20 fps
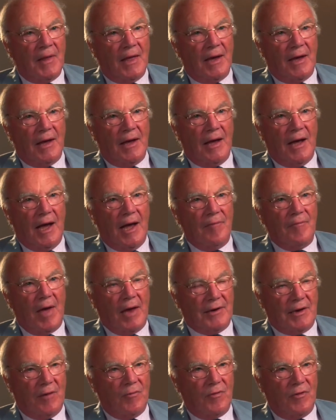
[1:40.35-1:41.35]
I
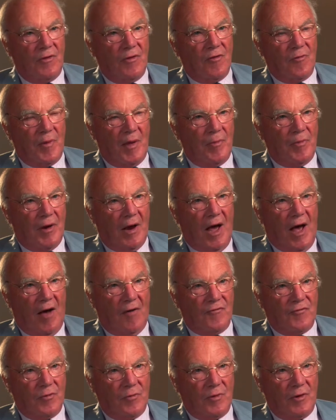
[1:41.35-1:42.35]
met up with these people
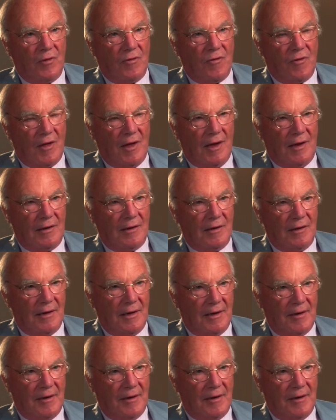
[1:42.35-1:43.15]
afterwards, and